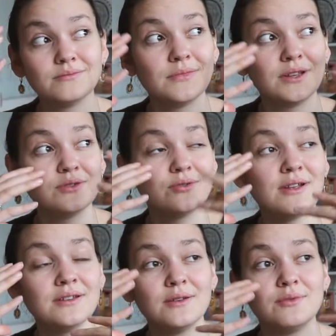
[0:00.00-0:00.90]
Like
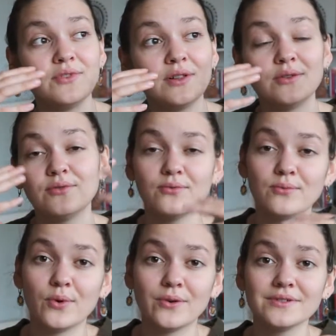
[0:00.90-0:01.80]
trying that with a lot of
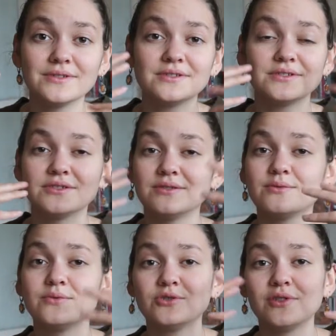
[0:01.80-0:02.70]
words, just to
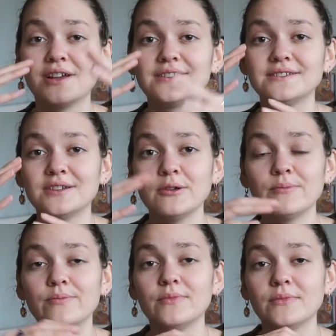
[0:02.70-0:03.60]
visualize
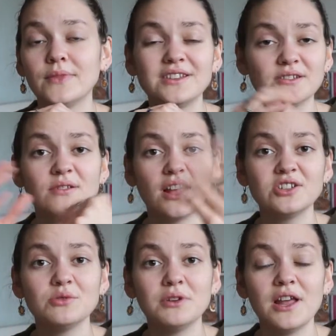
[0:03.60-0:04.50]
them. It's
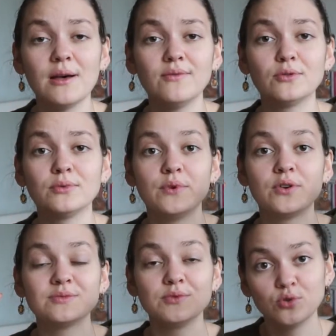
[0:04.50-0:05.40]
actually really helpful
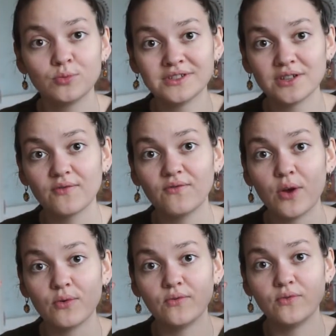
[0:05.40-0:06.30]
because we humans are
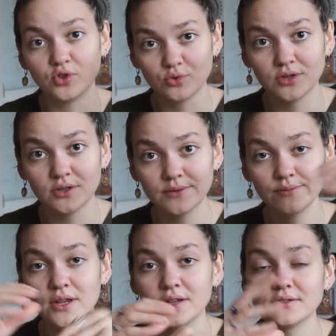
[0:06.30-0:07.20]
very visual.
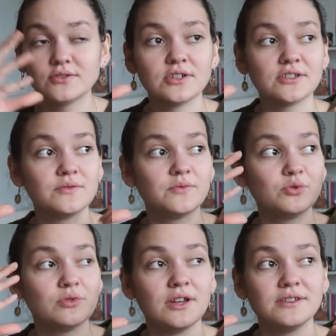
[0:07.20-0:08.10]
So just
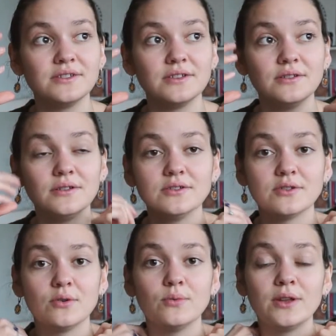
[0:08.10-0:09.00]
visualize it.
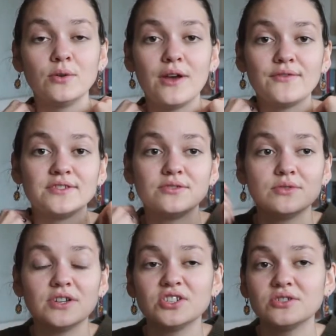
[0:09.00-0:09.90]
So when you have the
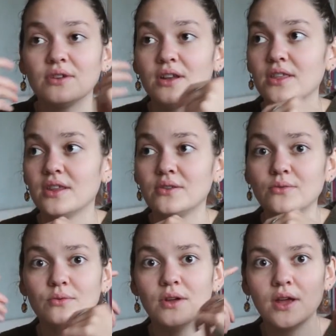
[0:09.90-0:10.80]
situation or anything,
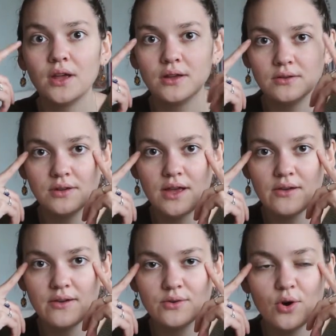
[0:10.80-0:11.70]

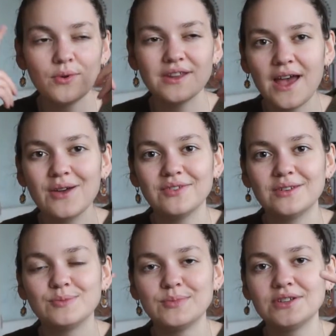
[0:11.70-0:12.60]
you already have
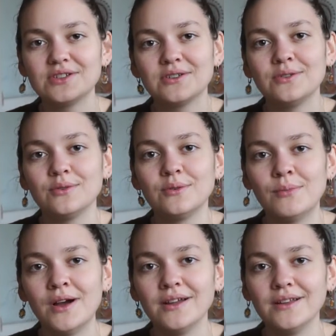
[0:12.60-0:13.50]
this picture in your
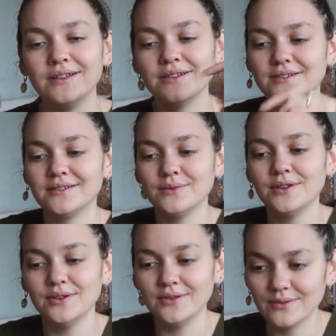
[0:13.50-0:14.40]
mind. It's really
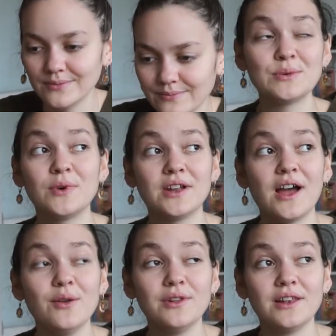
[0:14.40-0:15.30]
good. So what
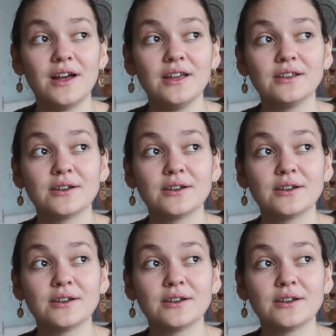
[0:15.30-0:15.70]
I really like